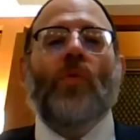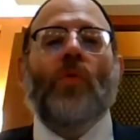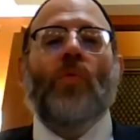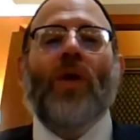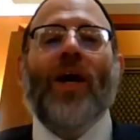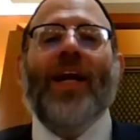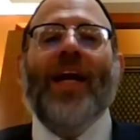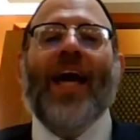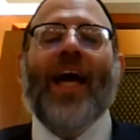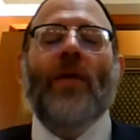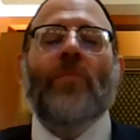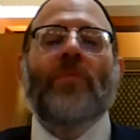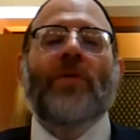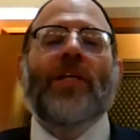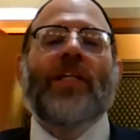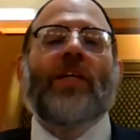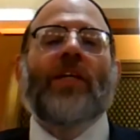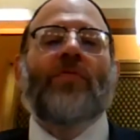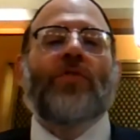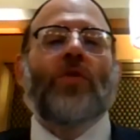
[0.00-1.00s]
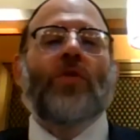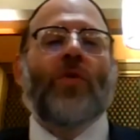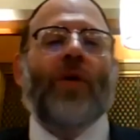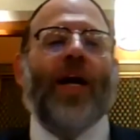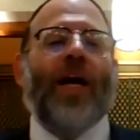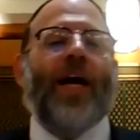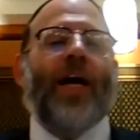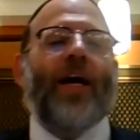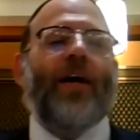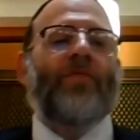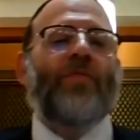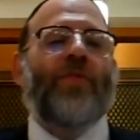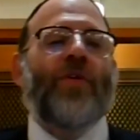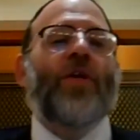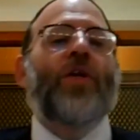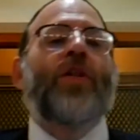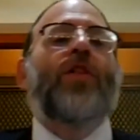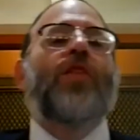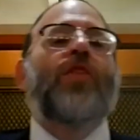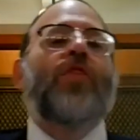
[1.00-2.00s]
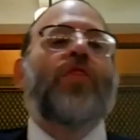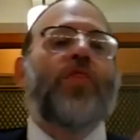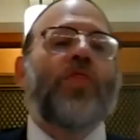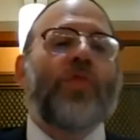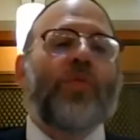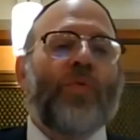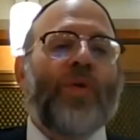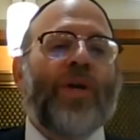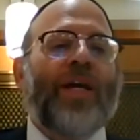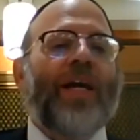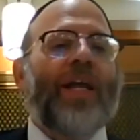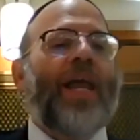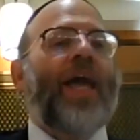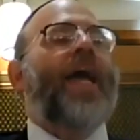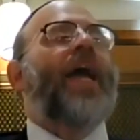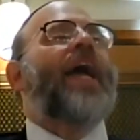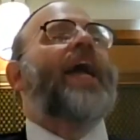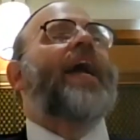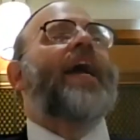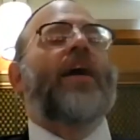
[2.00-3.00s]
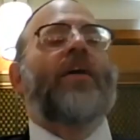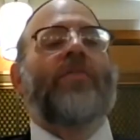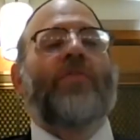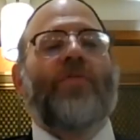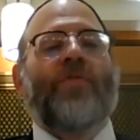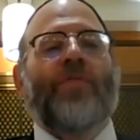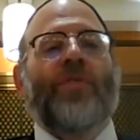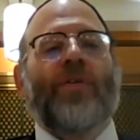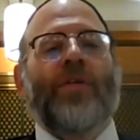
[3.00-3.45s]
But what happens if you have 3.5